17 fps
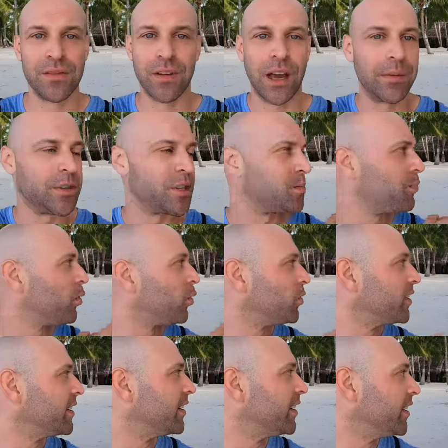I've just
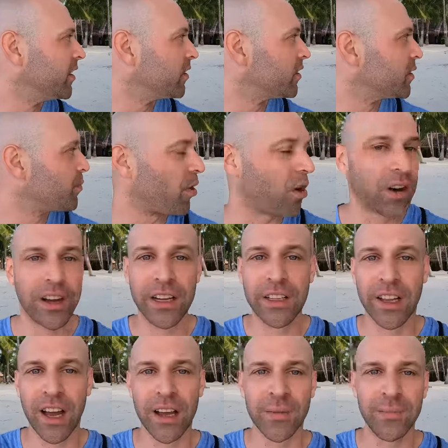pulled in here at the
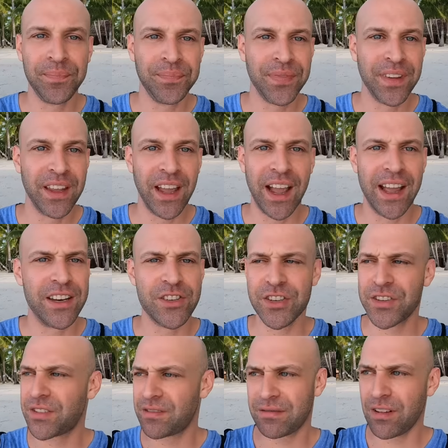parking lot and
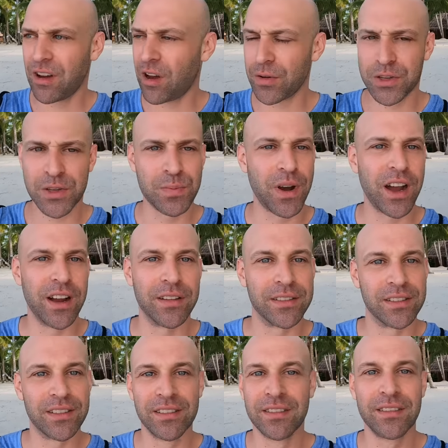just all
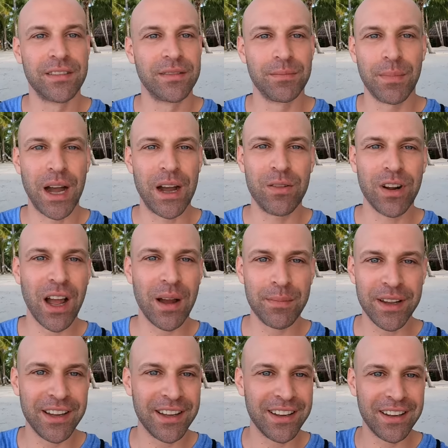smiles. My own
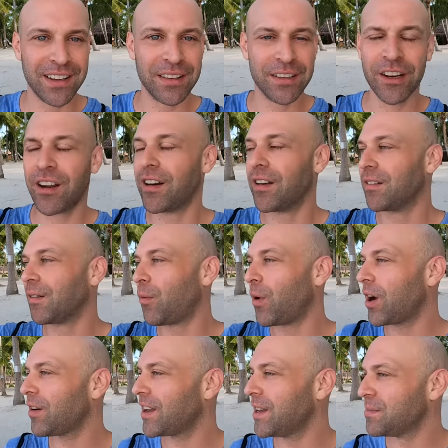gabi, no,
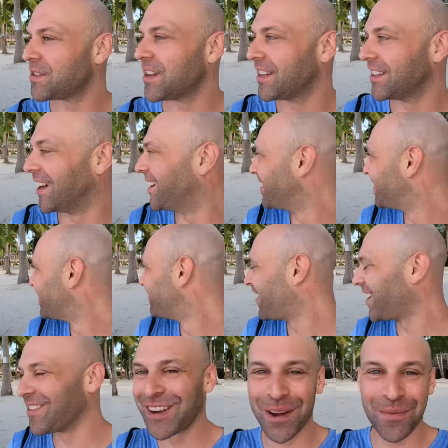why do I keep saying that?
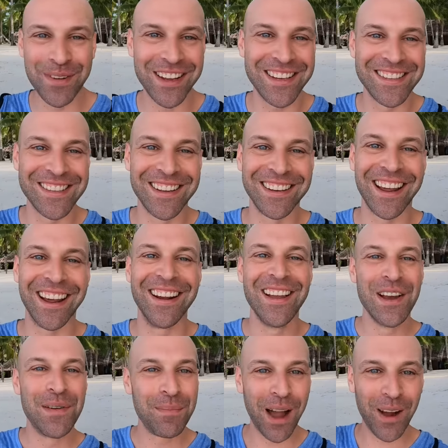My own gabi is good night.
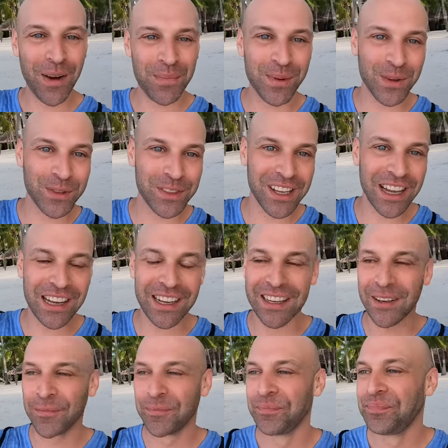My own
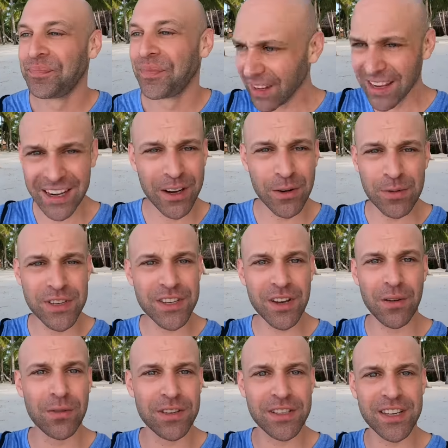buntag. And he was
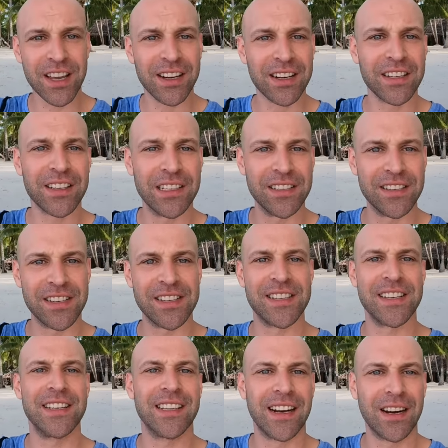so excited to
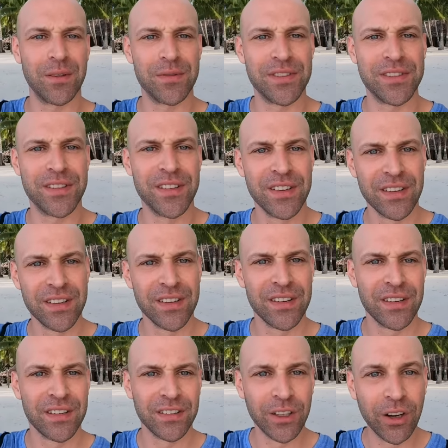see that I was
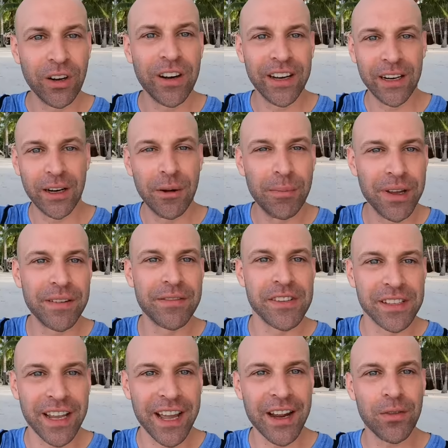learning a bit of
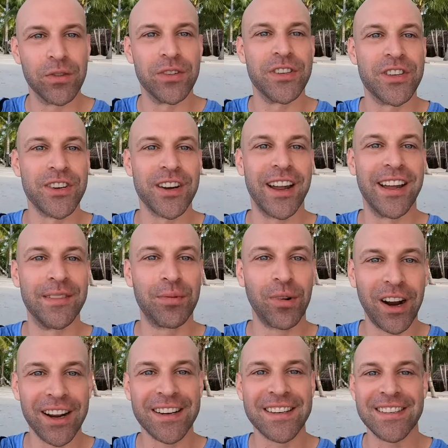the language and
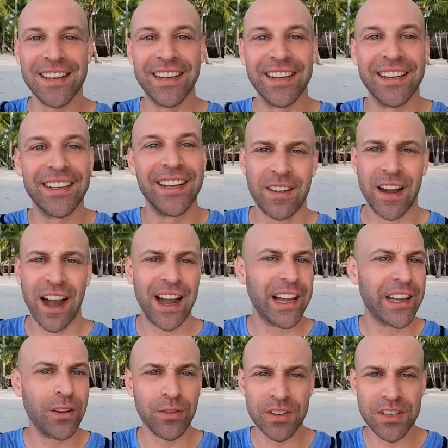practicing it.
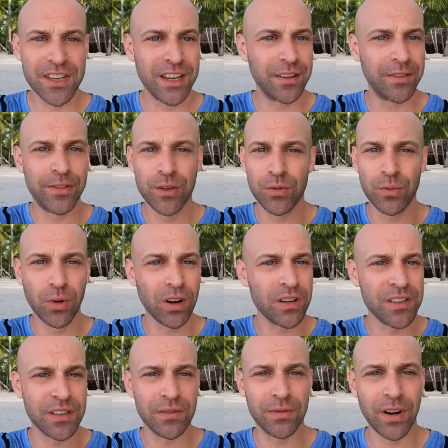I can only say a few
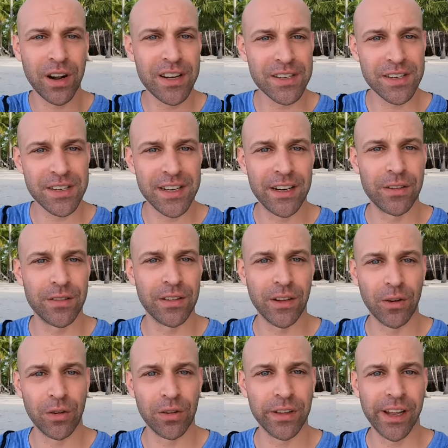words and phrases here in the
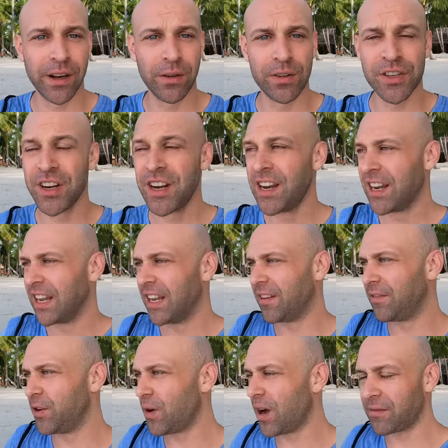local language.
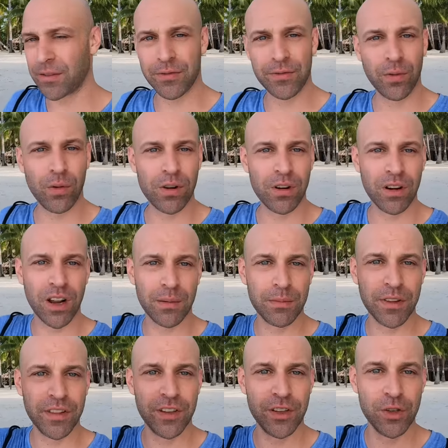If you have a foreigner
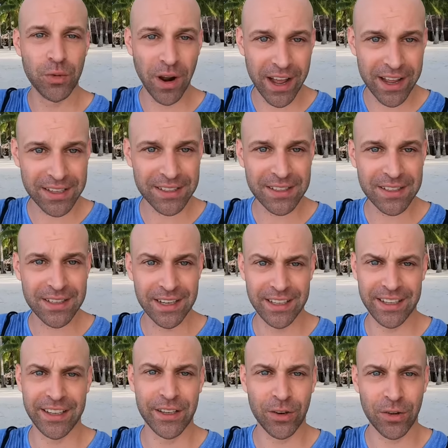come to the US
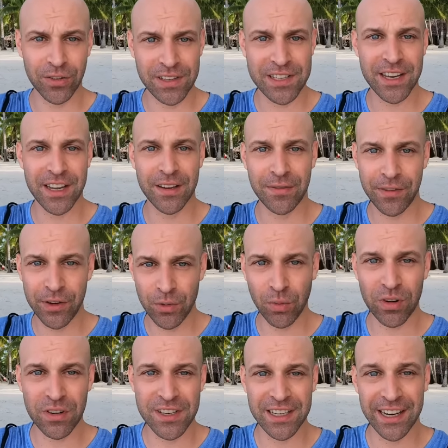and they can only say a few
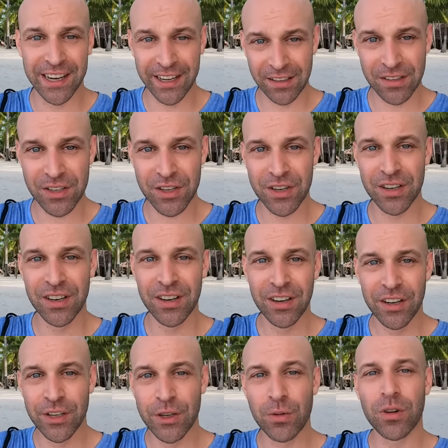words in English,
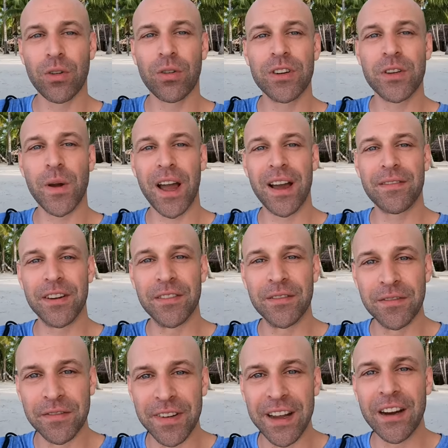you are going to have a
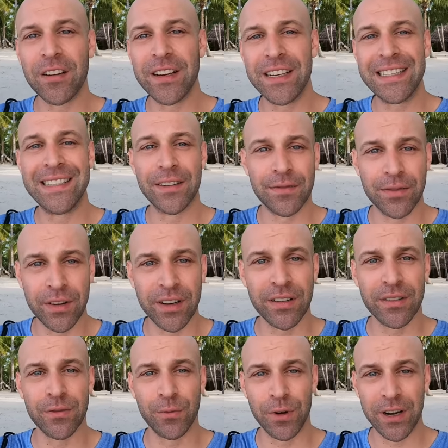very
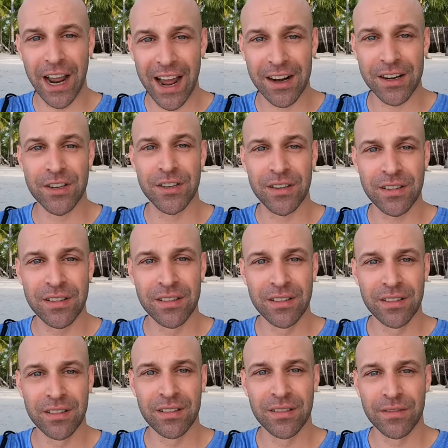different reaction
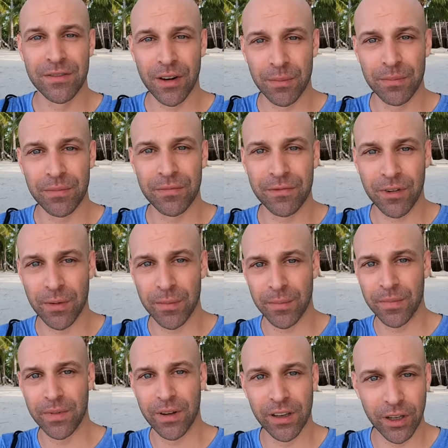from
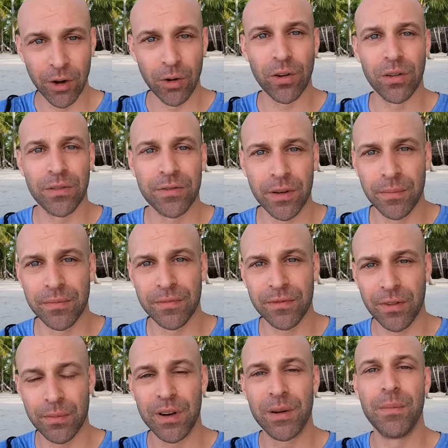a local, from
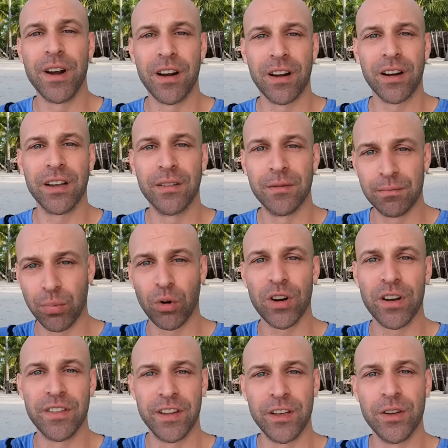an American
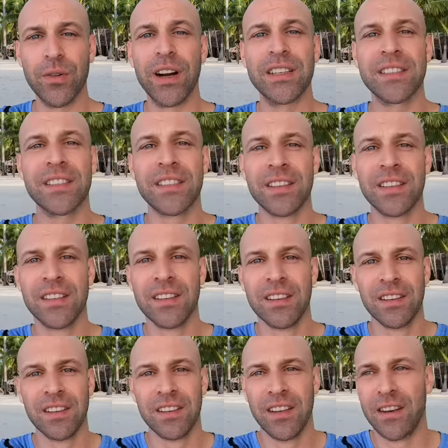born in the US.
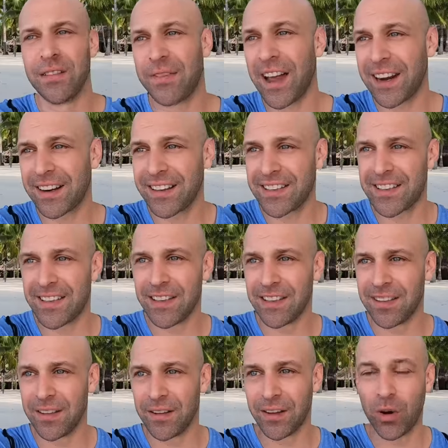In fact, that's
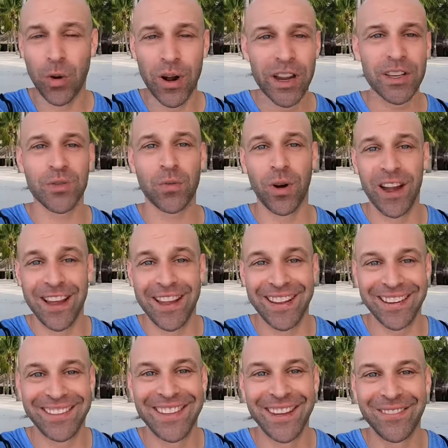the quickest way
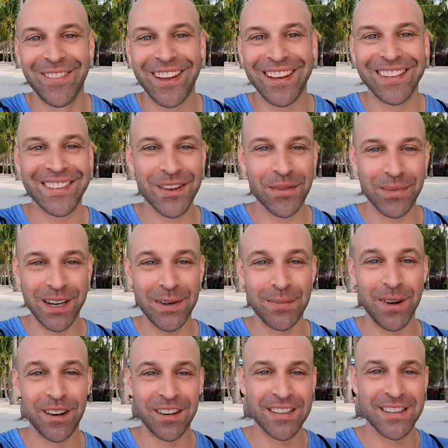to make so many
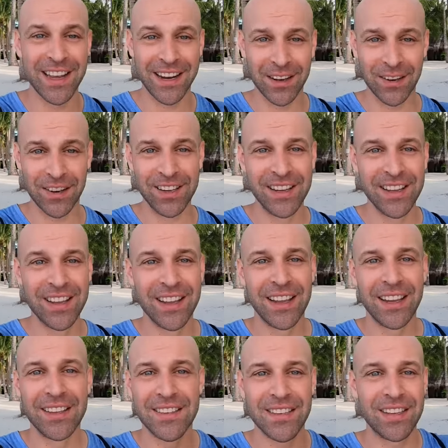Americans angry
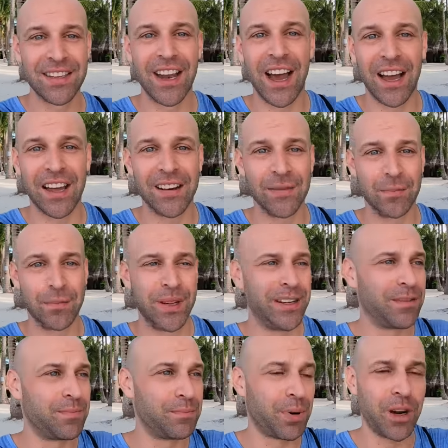is to not
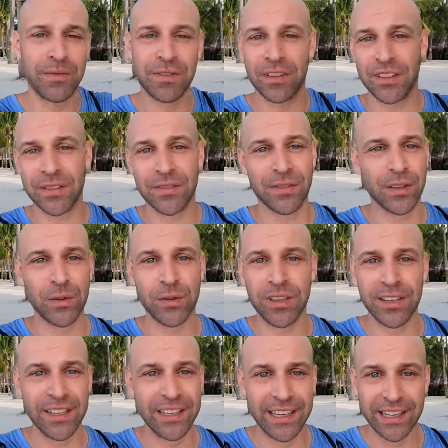be perfectly
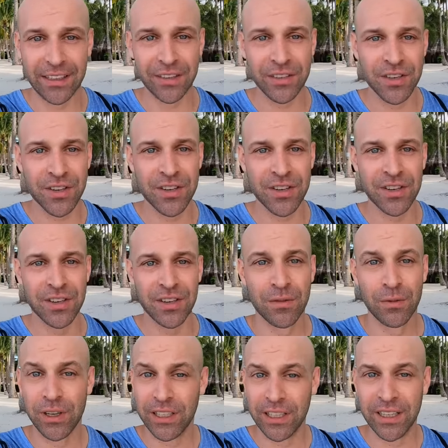fluent in English.
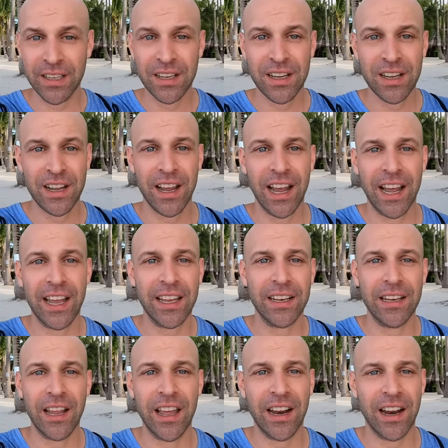Really.
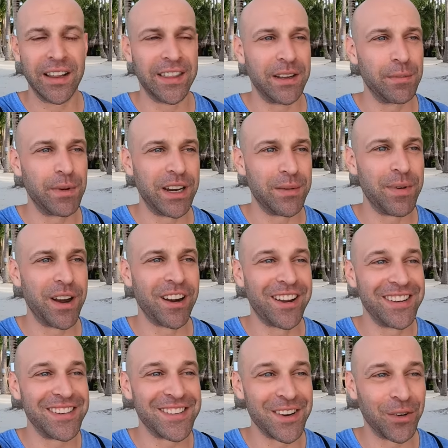And I think many
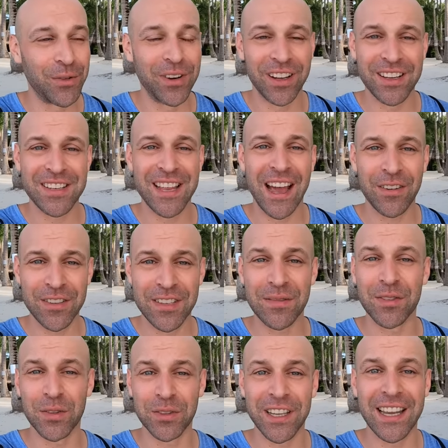Americans don't realize how
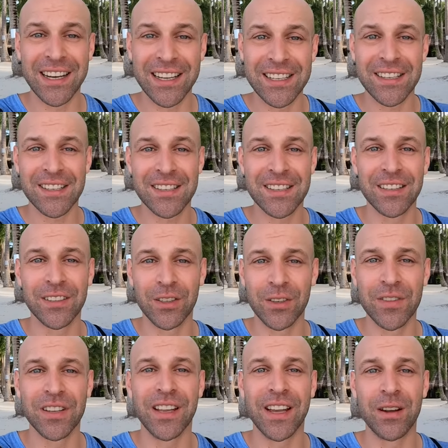difficult that is to learn the